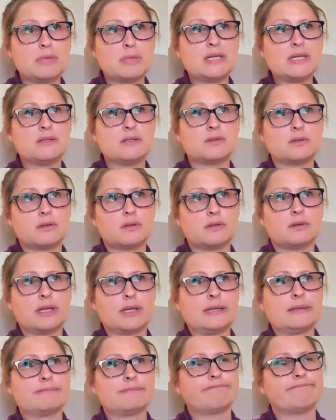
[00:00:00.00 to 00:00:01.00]
making sure
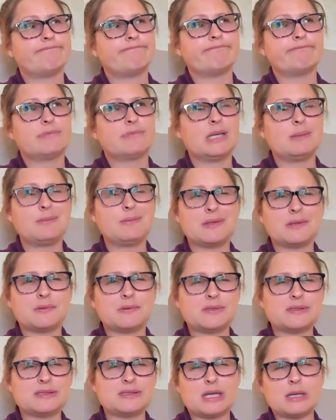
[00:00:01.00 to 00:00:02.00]
like keeping
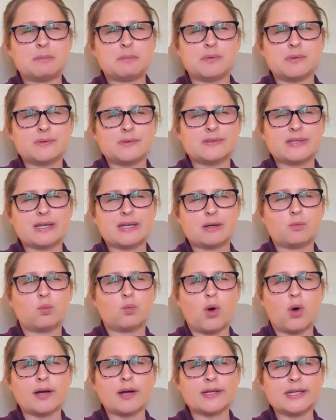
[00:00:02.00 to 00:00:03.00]
those staples like
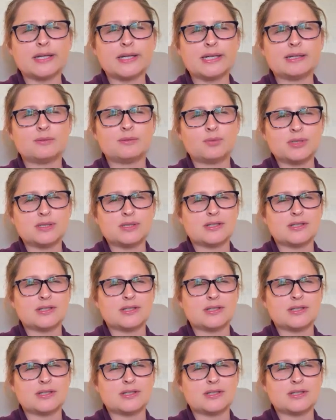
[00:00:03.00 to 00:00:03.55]
walking,